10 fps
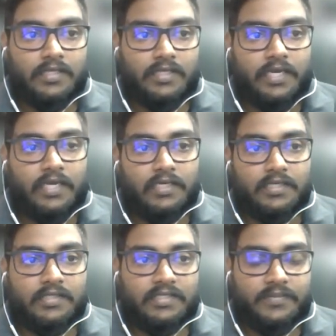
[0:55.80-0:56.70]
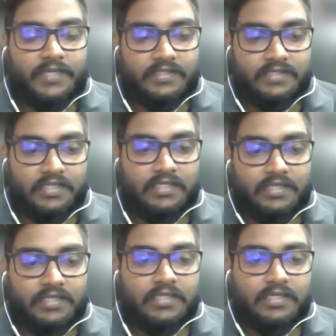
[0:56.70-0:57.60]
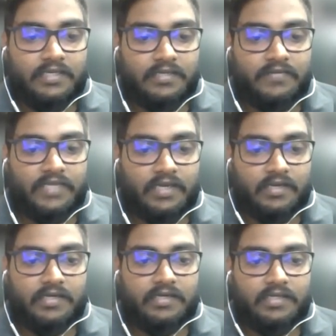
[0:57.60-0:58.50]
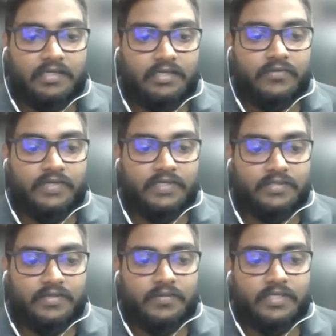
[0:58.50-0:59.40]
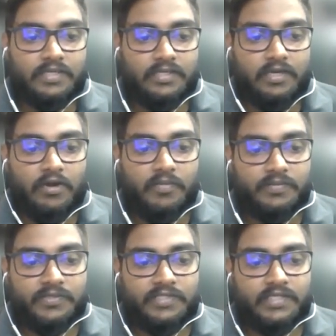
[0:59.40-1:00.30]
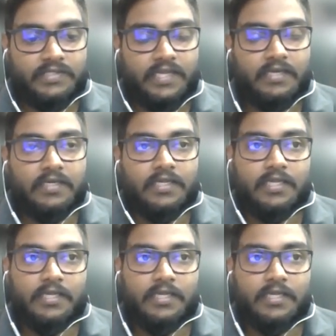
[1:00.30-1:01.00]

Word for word: yeah, that's basically, we are currently doing some government projects and